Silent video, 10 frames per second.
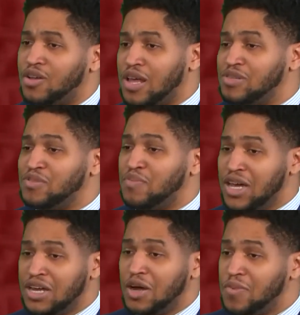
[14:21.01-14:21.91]
like, just
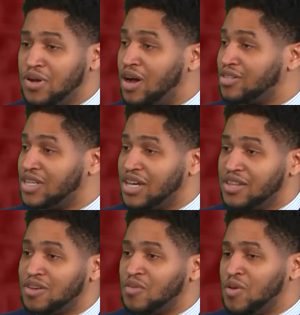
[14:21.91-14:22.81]
being up here all
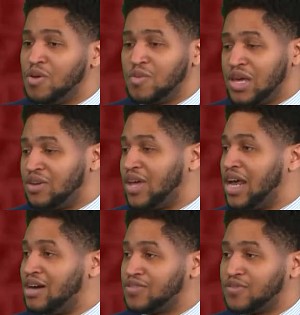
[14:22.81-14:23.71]
together, and we get on that
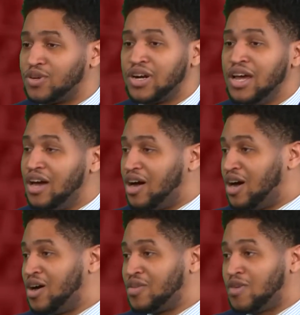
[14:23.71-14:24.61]
House floor,
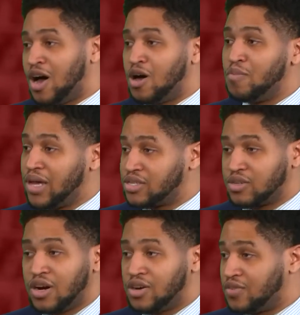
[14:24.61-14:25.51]
all bets are
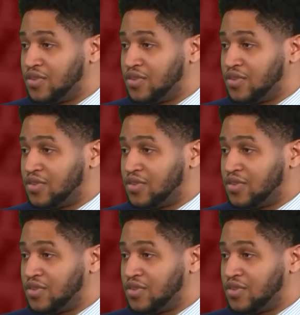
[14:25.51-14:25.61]
off.